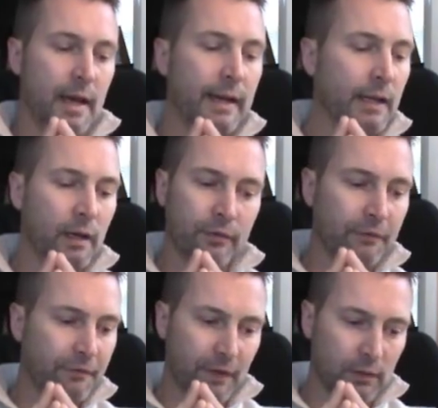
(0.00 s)
any
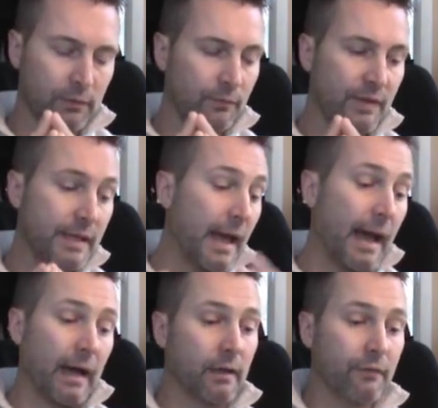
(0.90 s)
other field,
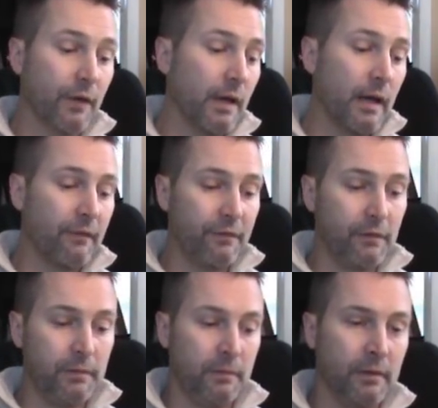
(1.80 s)
yeah, if you
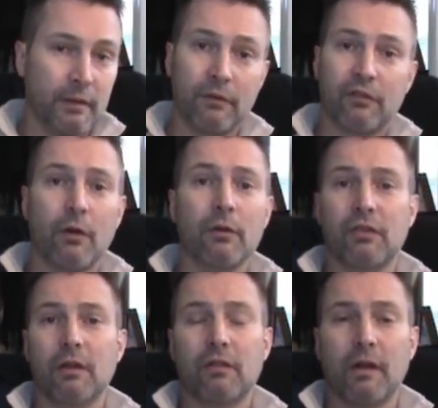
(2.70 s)
have an
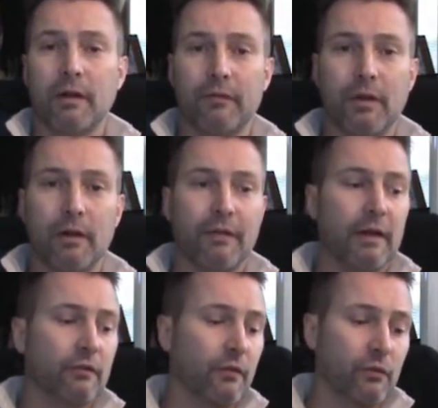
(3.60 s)
associate's, that'll give you an
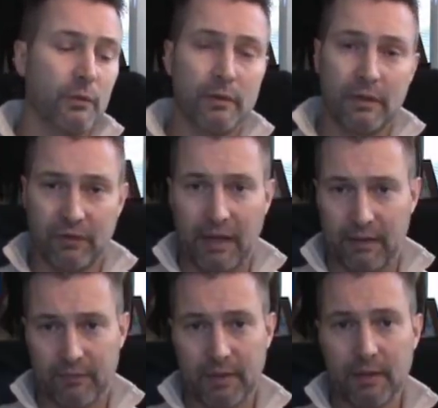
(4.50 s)
advantage over someone who doesn't
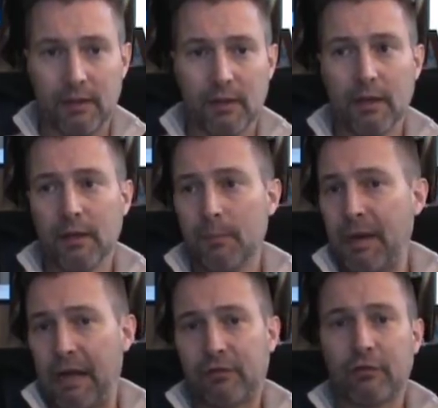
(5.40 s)
have that.
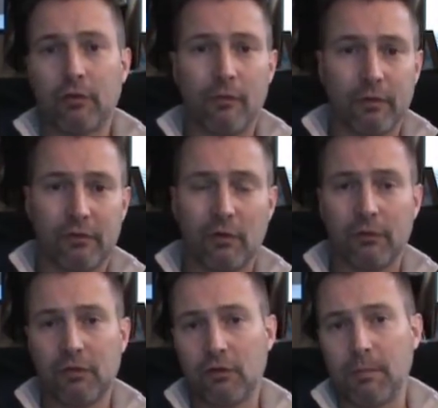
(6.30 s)
Bachelor's over
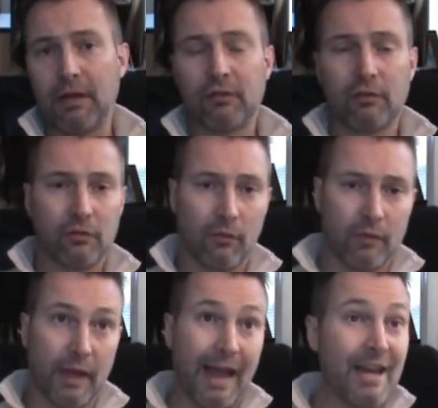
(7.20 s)
associate's, master's
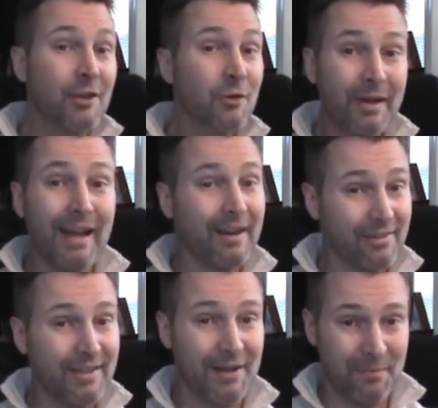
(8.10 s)
over that. And you can
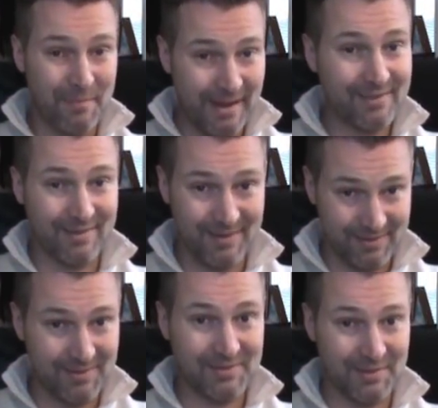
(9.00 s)
actually get a
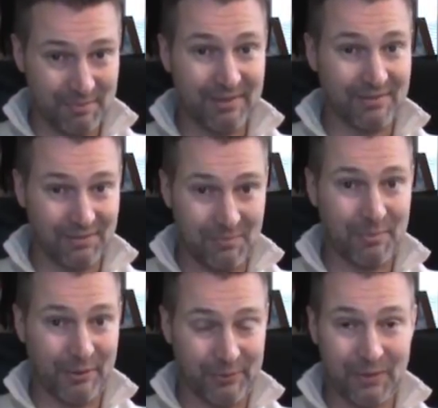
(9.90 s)
master's in some places of
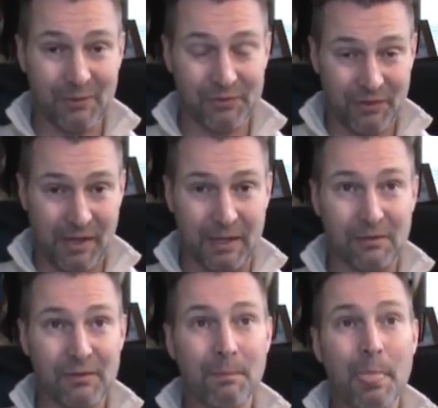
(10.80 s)
paralegal
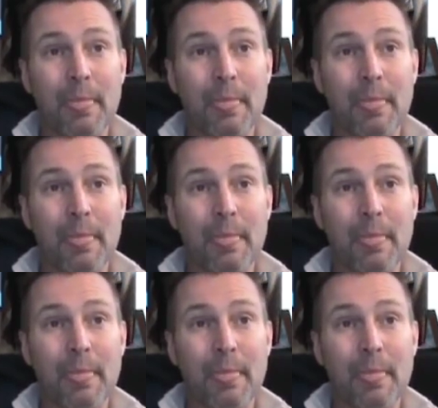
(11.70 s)
studies.